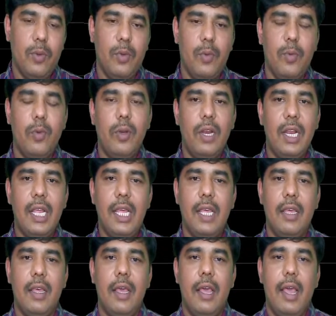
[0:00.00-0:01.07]
Only
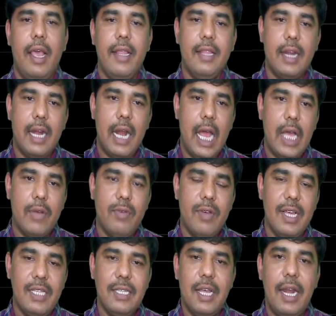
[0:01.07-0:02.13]
either
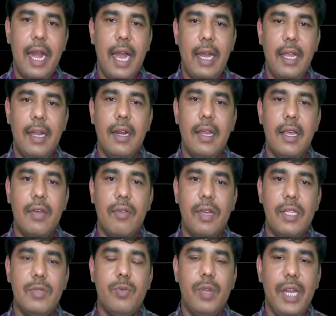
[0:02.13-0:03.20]
clockwise or
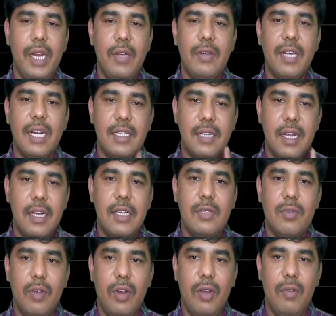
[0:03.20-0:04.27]
anti-clockwise we need to consider as
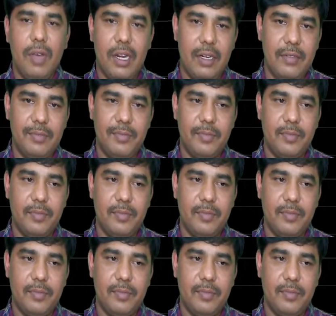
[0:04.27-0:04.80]
only 1.